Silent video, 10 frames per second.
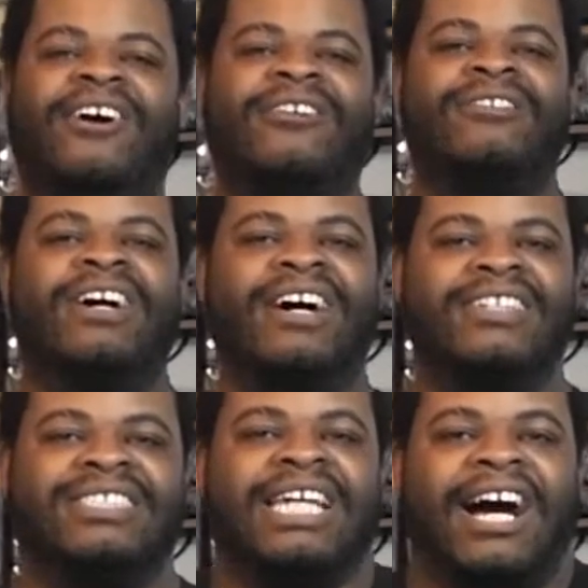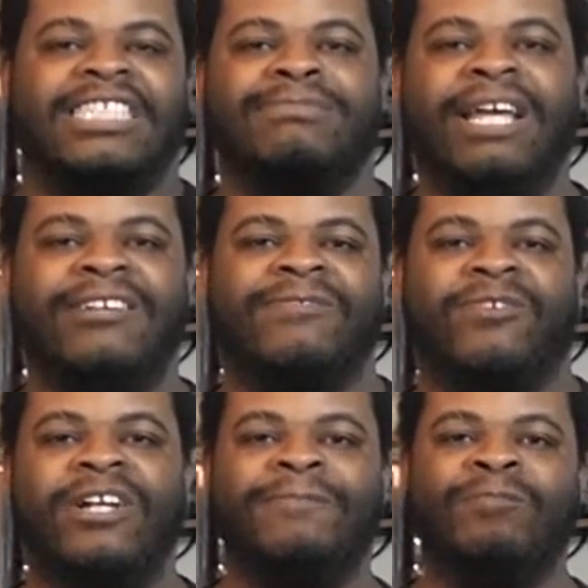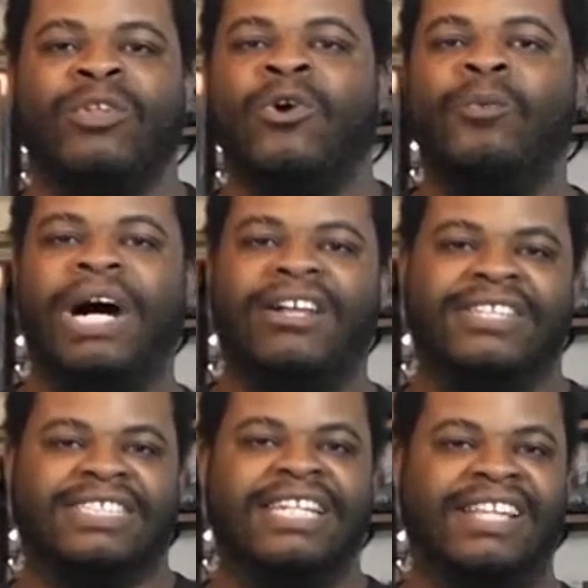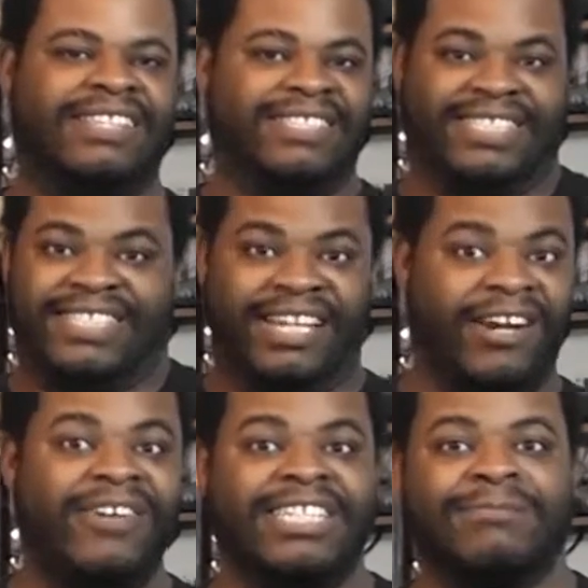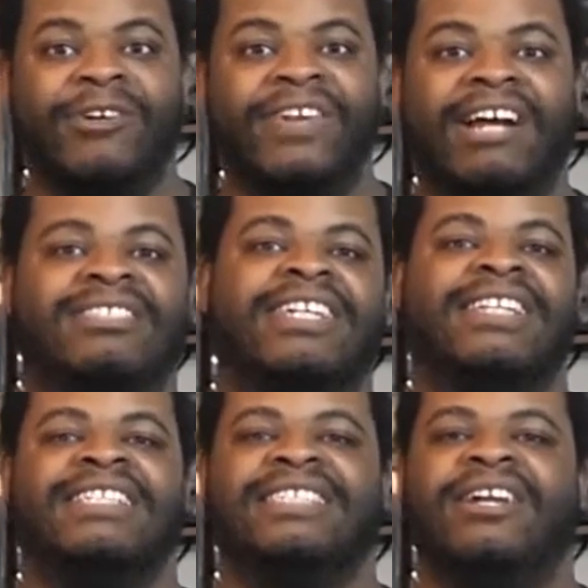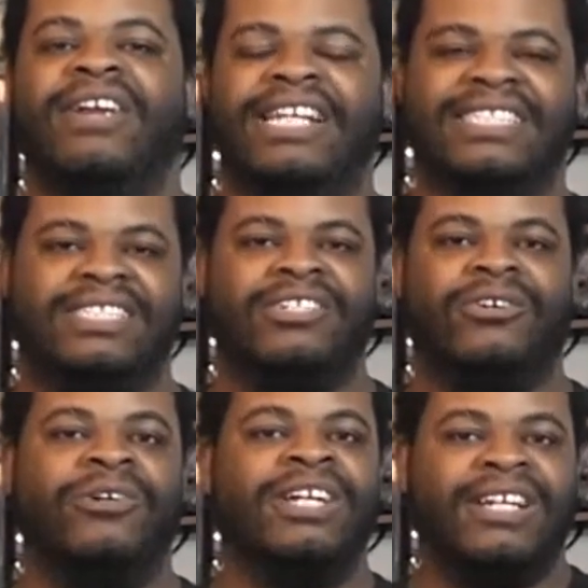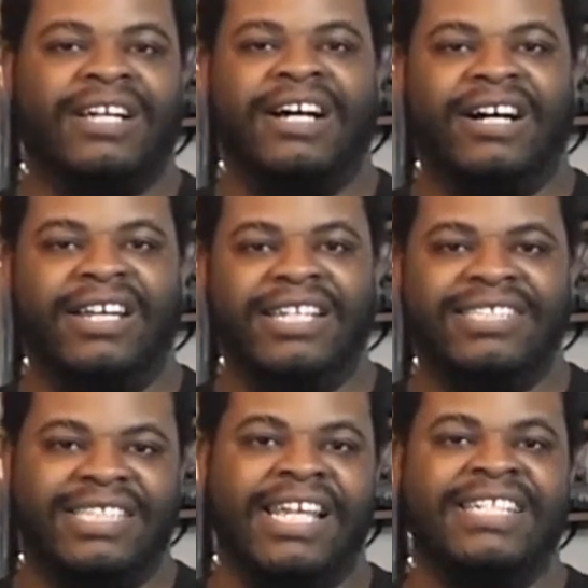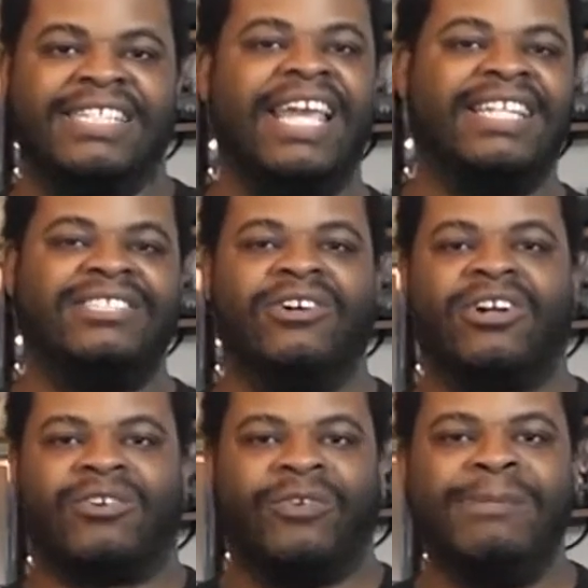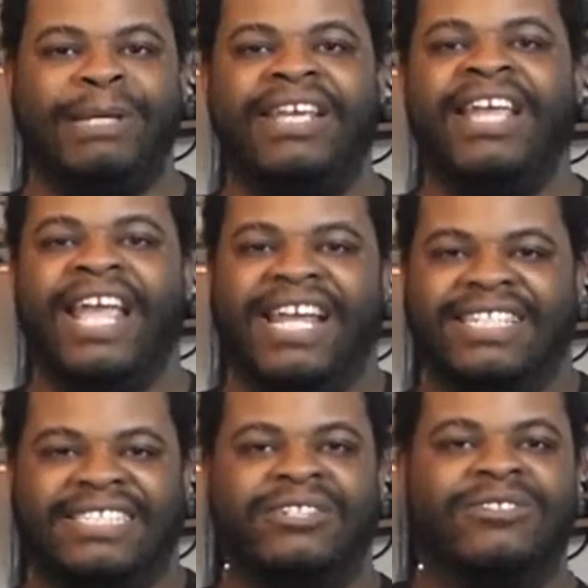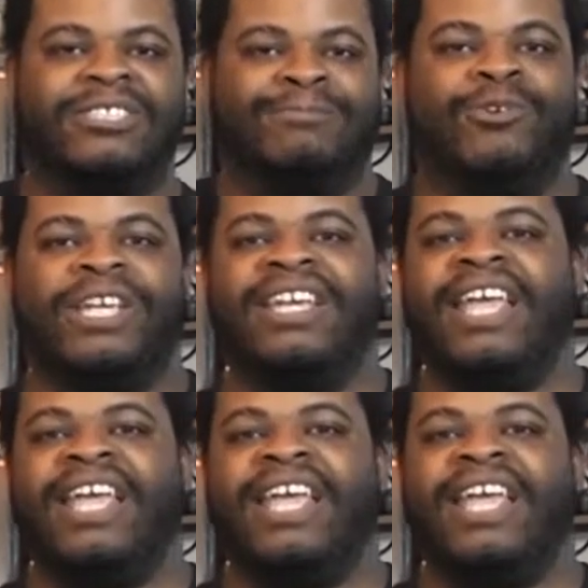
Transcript: on Child's Play front, while it's not the scariest movie I've seen this year, it's still intense, and it's still creepy, and it's still spooky,